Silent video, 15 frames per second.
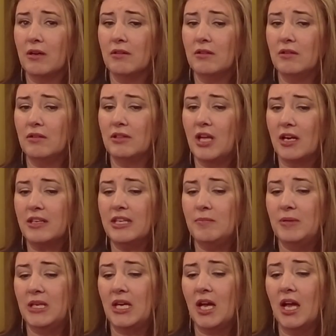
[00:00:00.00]
are lucky
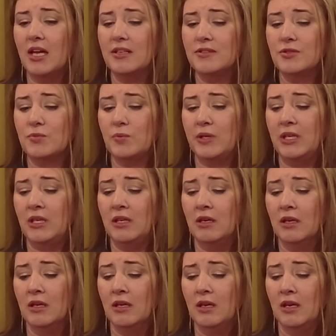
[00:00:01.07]
because we
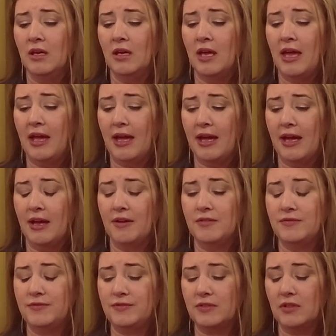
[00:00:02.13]

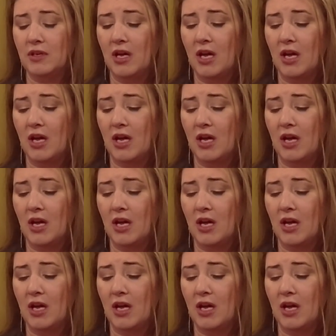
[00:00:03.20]
have